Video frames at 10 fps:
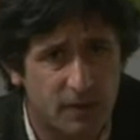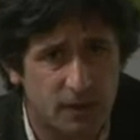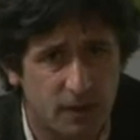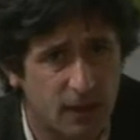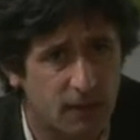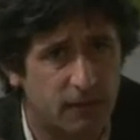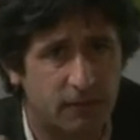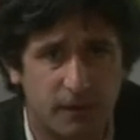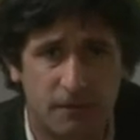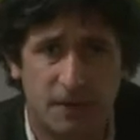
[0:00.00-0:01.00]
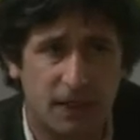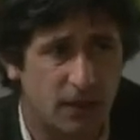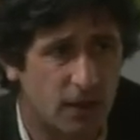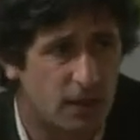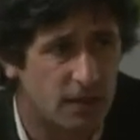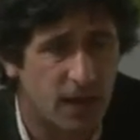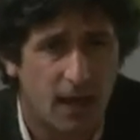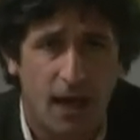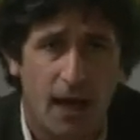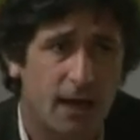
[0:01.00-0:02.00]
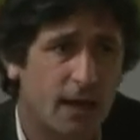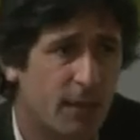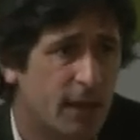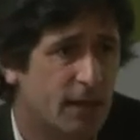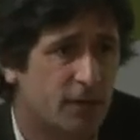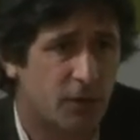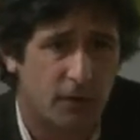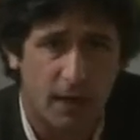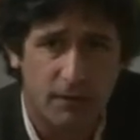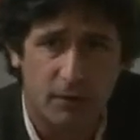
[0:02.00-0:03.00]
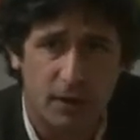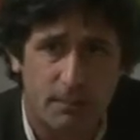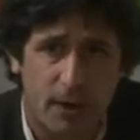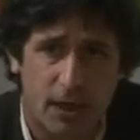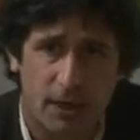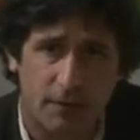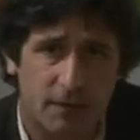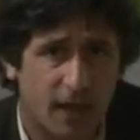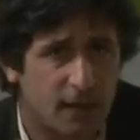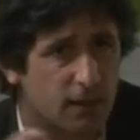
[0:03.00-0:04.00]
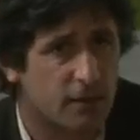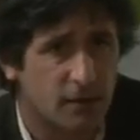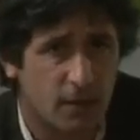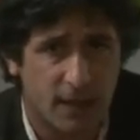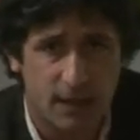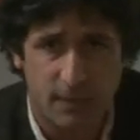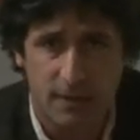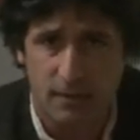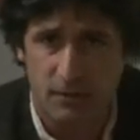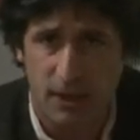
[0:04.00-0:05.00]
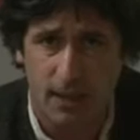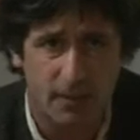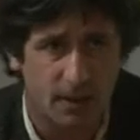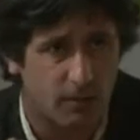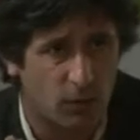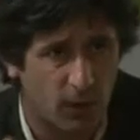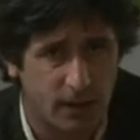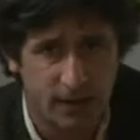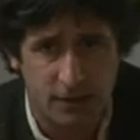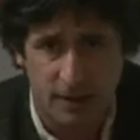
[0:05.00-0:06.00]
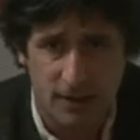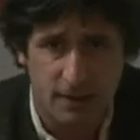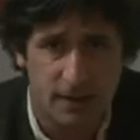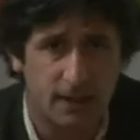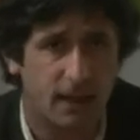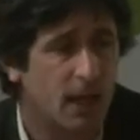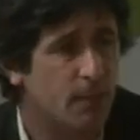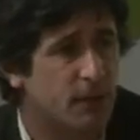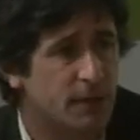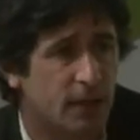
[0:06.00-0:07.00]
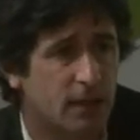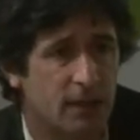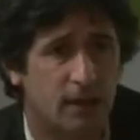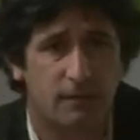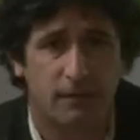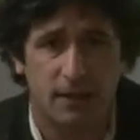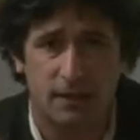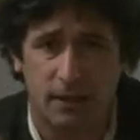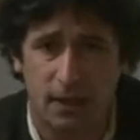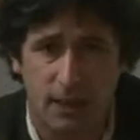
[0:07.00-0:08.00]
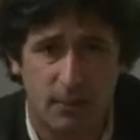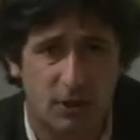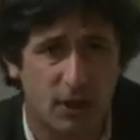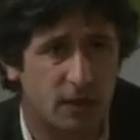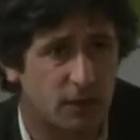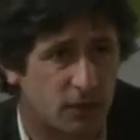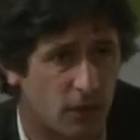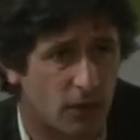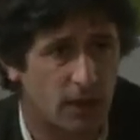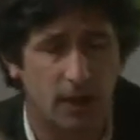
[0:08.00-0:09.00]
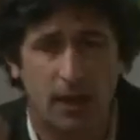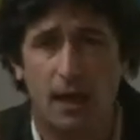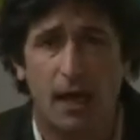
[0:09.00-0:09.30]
been studying it for 15 years, and I might get thrown out of the Green Party for saying that there's some aspects of GM that I'm quite interested in, particularly in fighting climate change, soil,